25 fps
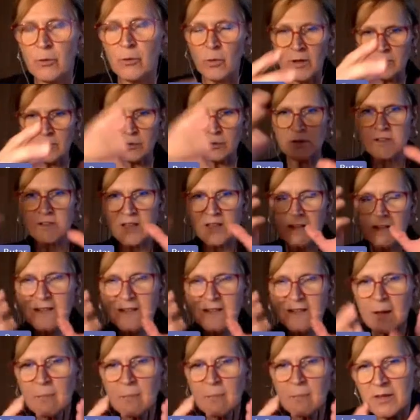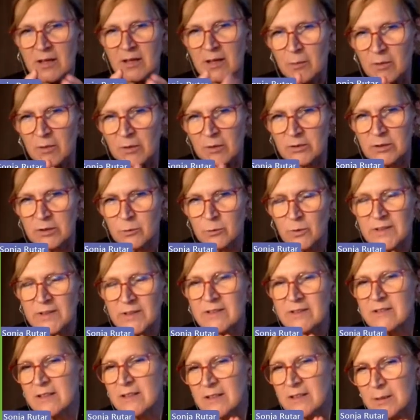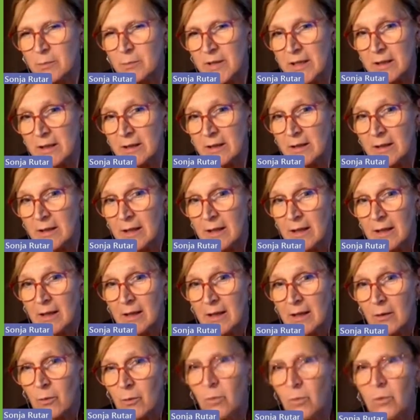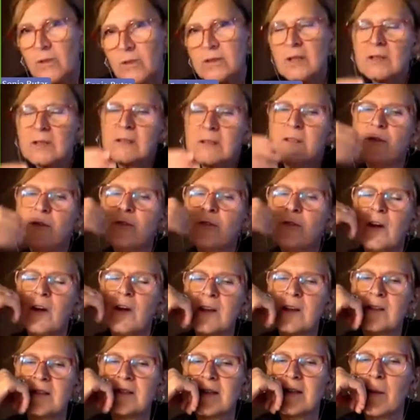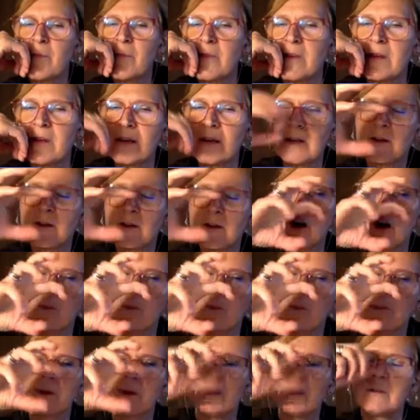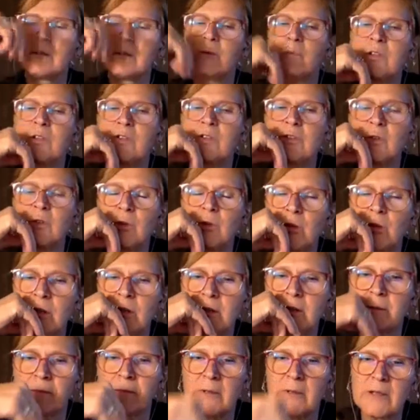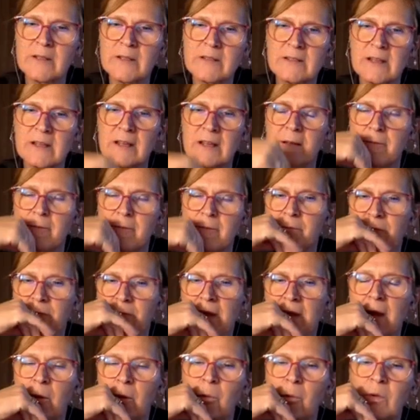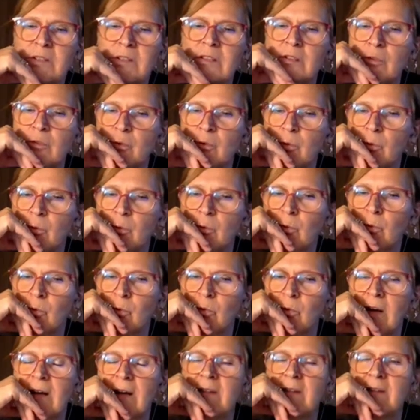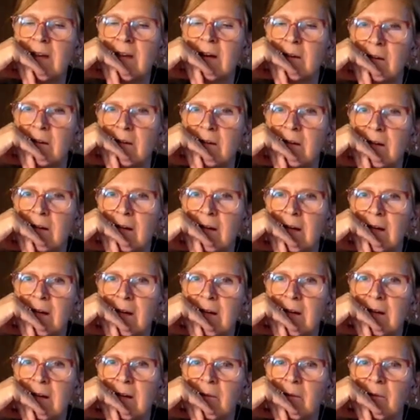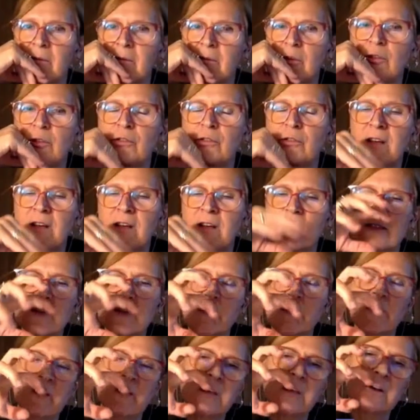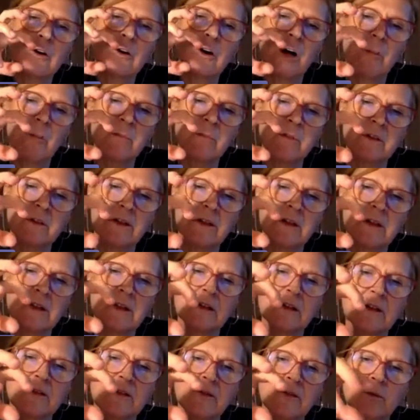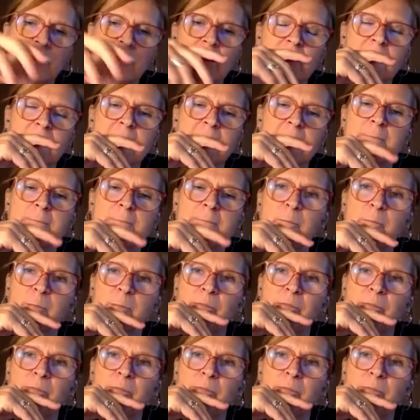you want to say something about it, what does it mean? What did you find something common with your, let's say, what did you write there? Did you find something common in these words?